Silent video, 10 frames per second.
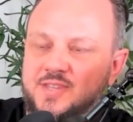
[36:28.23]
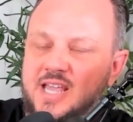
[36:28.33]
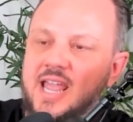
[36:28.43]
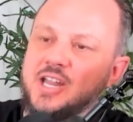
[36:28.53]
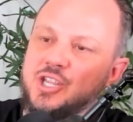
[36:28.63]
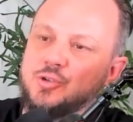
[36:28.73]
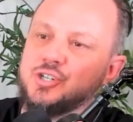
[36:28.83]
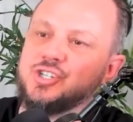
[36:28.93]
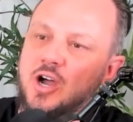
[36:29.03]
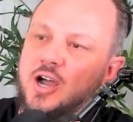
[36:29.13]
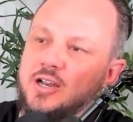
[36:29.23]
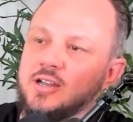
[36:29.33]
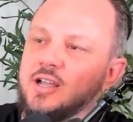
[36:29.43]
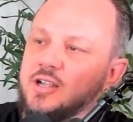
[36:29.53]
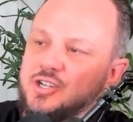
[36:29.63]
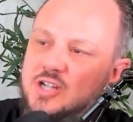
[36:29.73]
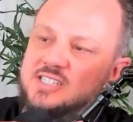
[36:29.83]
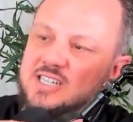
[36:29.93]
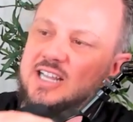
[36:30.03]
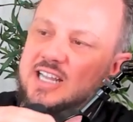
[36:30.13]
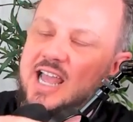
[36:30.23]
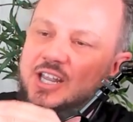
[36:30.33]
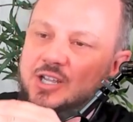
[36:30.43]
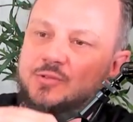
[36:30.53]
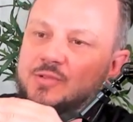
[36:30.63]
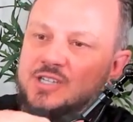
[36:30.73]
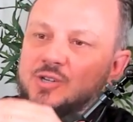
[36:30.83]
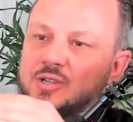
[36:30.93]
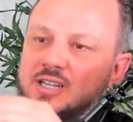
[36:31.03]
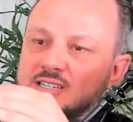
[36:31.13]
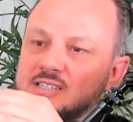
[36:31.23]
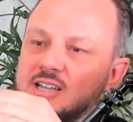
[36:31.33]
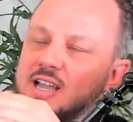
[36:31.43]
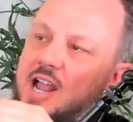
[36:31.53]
okay, and you and John, John's slightly ahead of you. He's doing this.